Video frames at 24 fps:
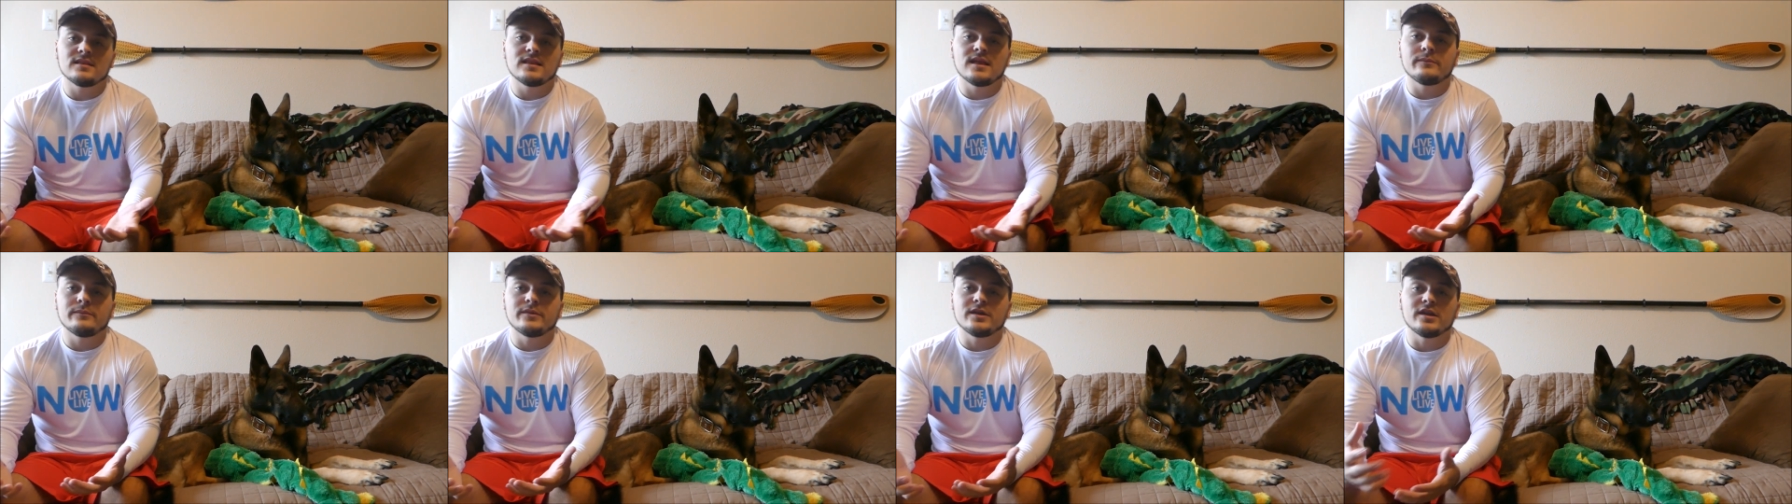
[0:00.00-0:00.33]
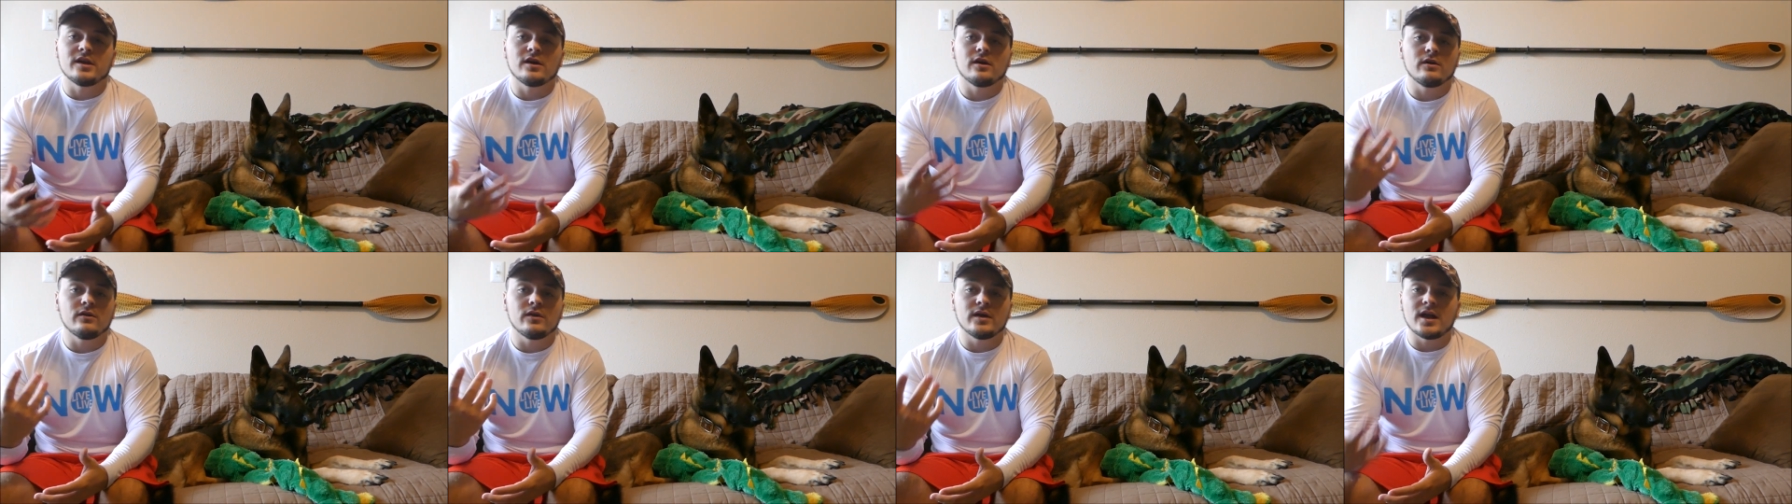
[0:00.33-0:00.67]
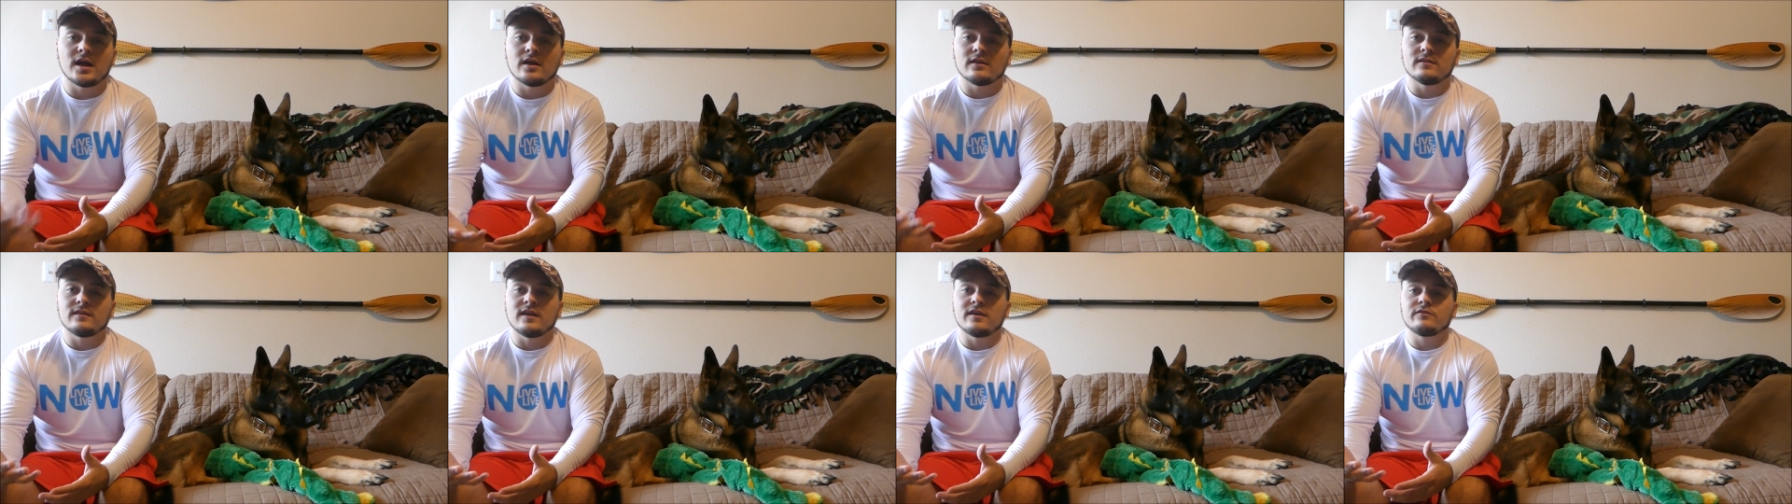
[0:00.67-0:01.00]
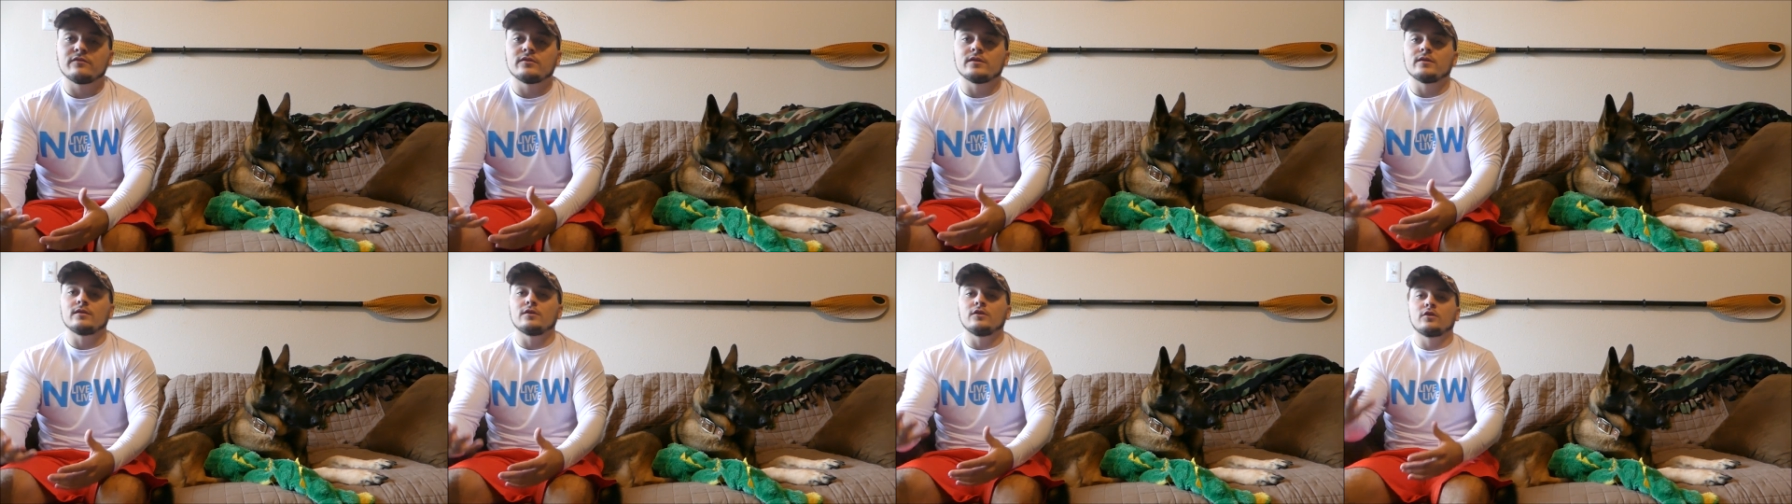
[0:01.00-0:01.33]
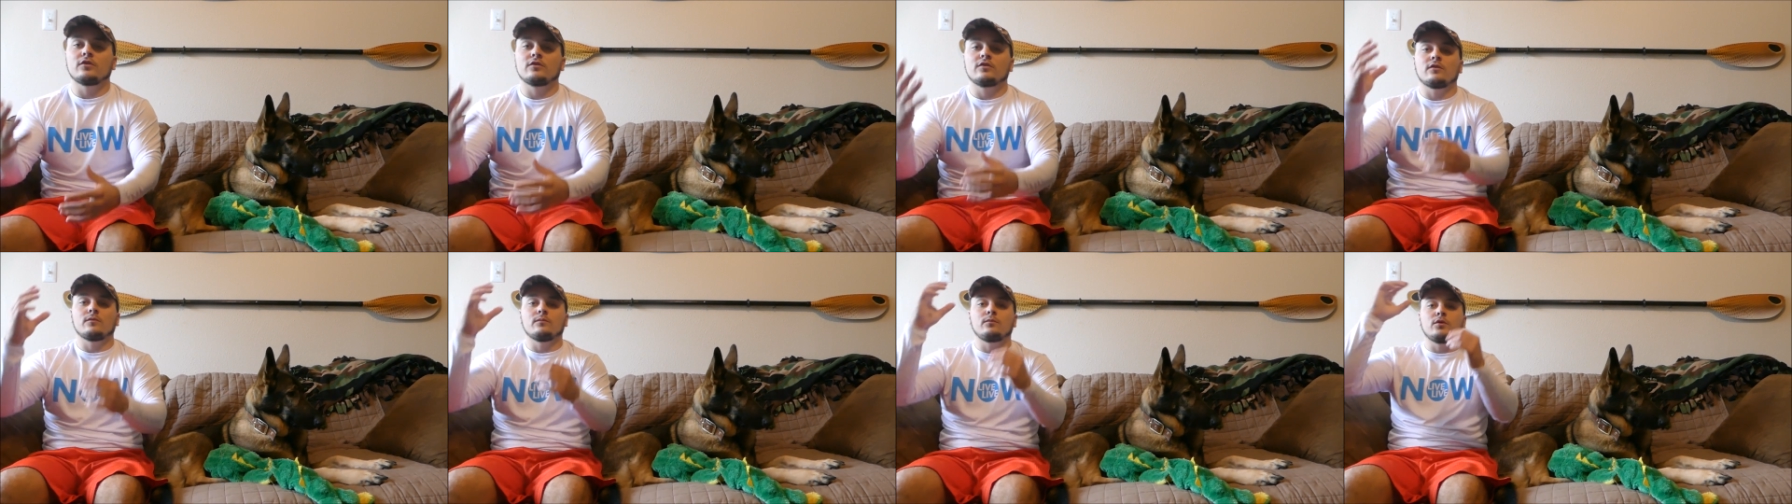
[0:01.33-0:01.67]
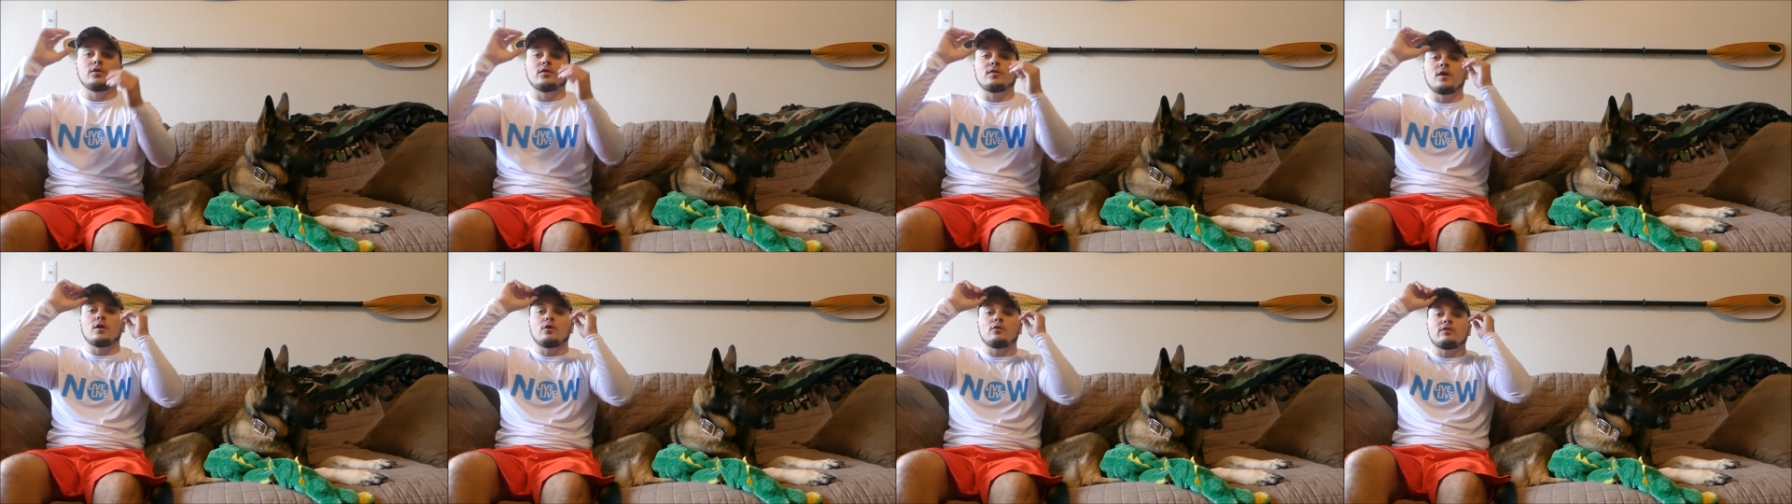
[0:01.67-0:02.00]
let me know, and I'll definitely look to
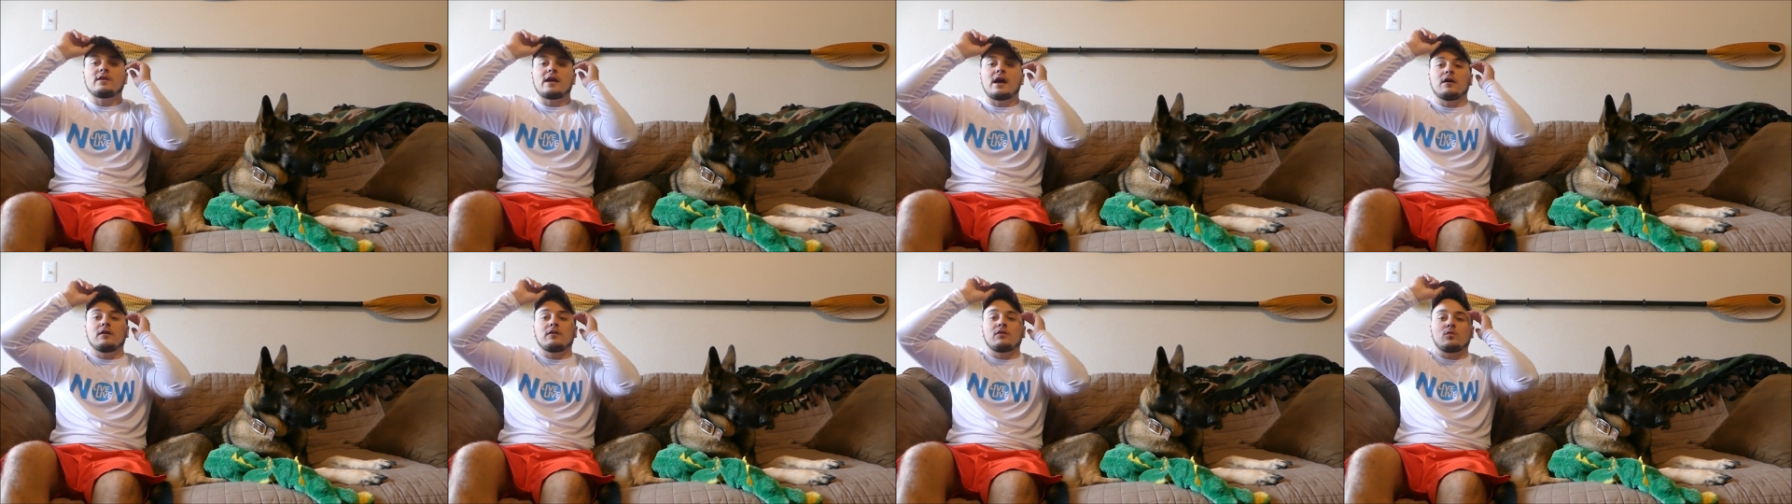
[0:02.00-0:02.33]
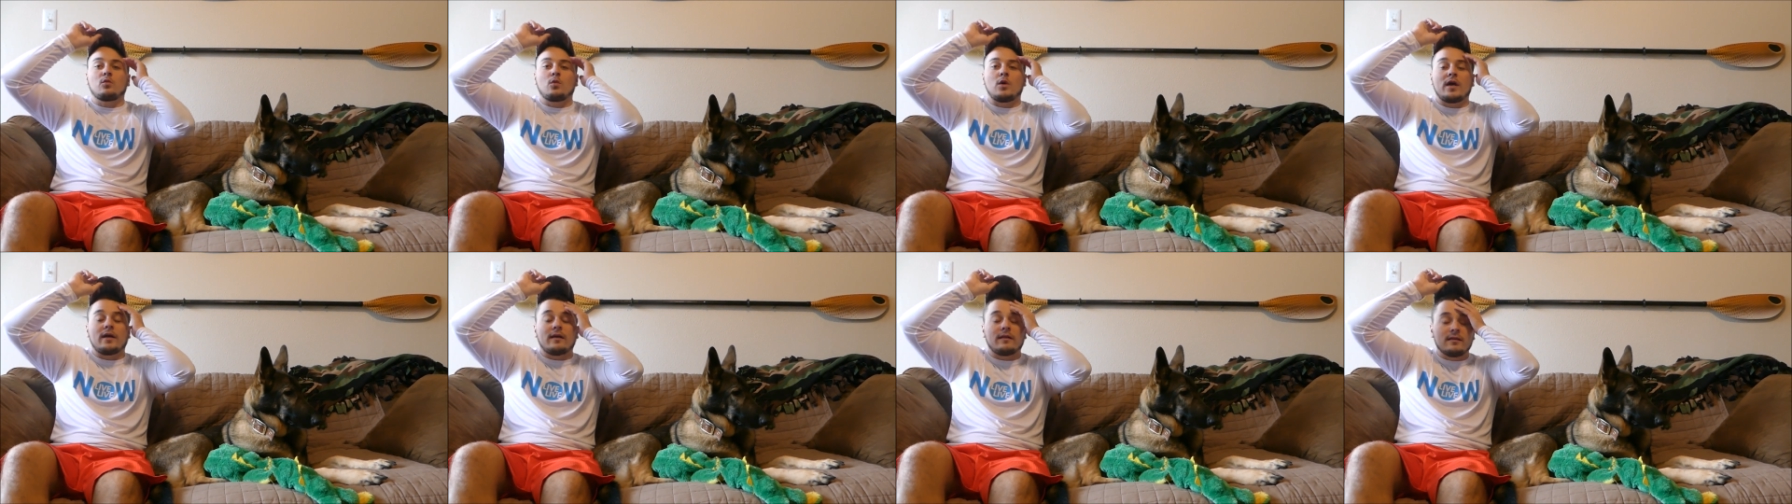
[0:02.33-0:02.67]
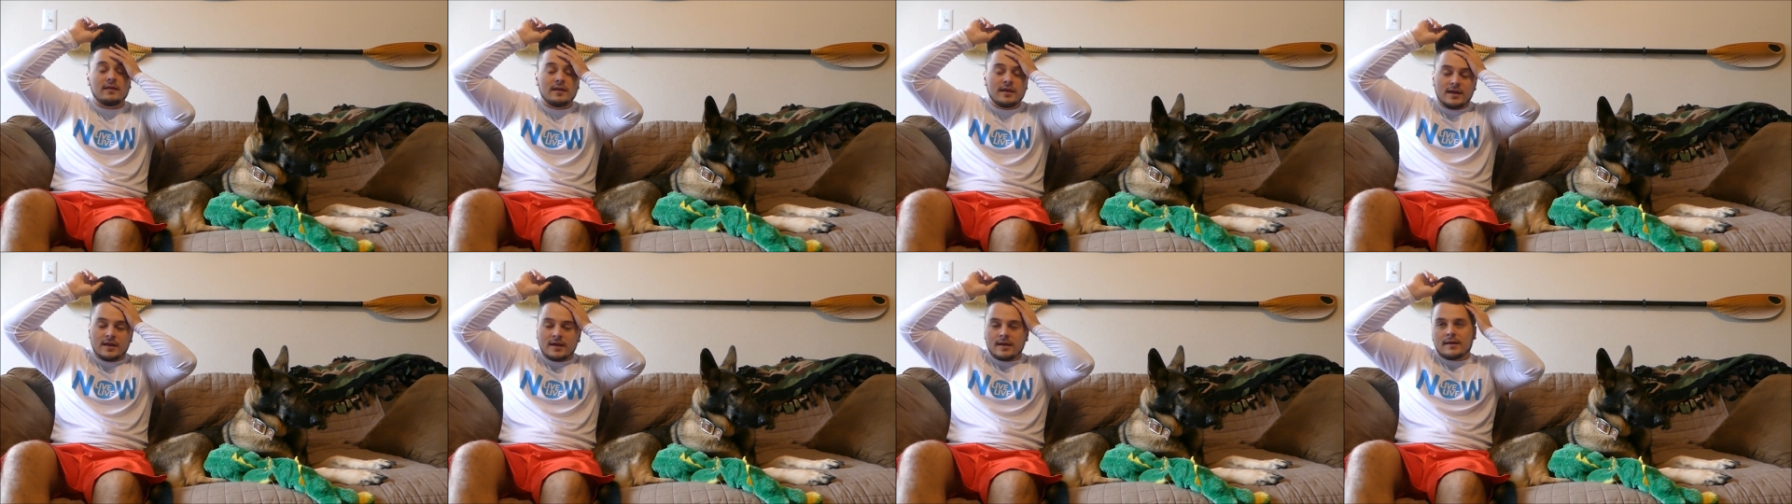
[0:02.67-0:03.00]
put those out as well.